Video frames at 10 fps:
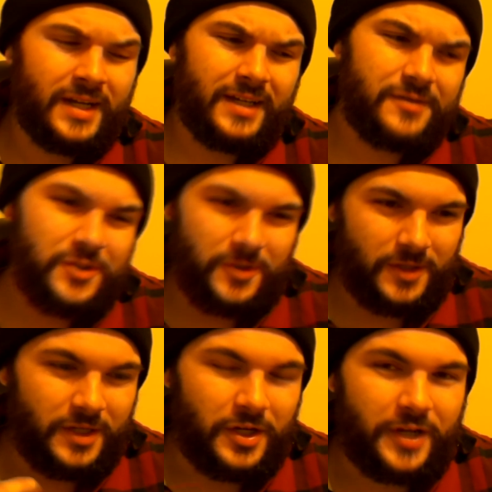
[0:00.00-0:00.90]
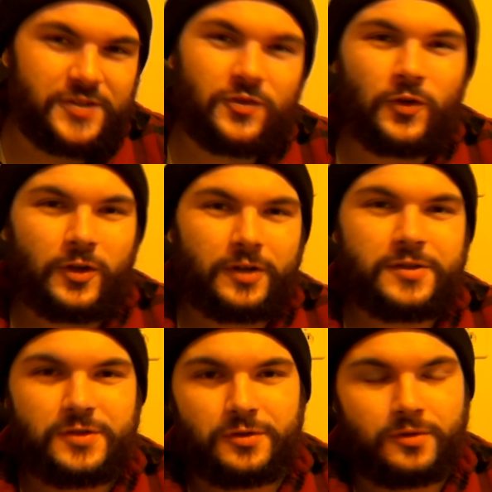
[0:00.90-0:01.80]
Gives you a nice look
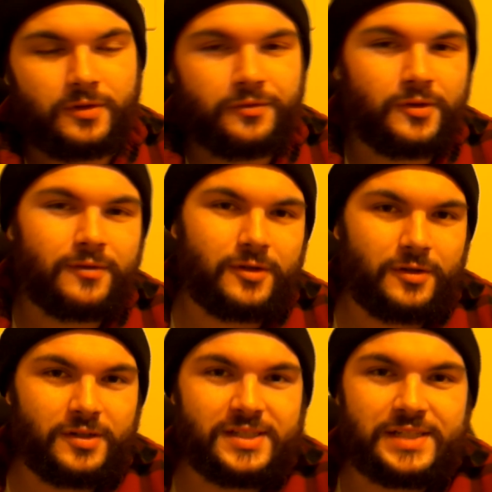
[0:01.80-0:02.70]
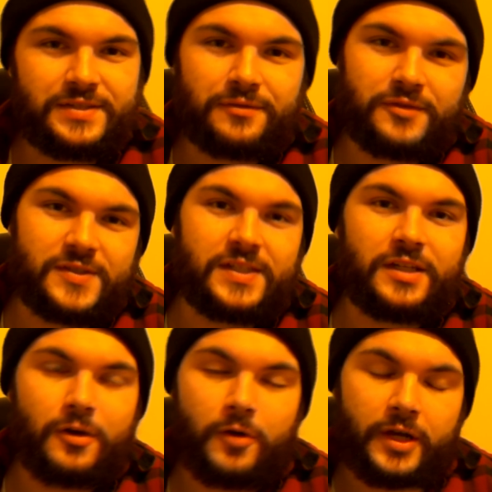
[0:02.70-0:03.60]
too if you have a decent
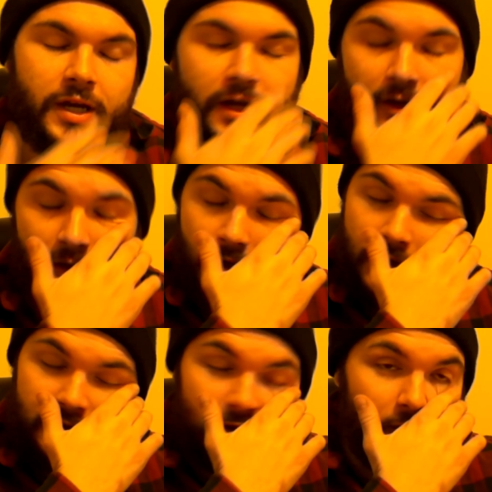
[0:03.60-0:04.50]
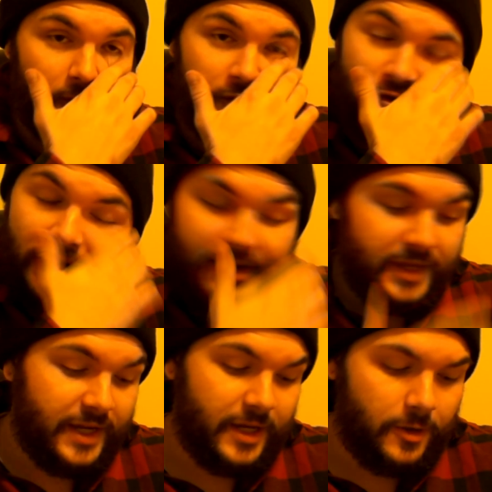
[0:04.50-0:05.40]
physique going on. So try
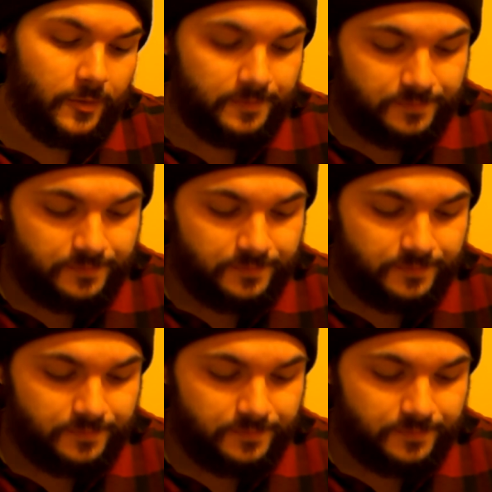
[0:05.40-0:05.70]
that out.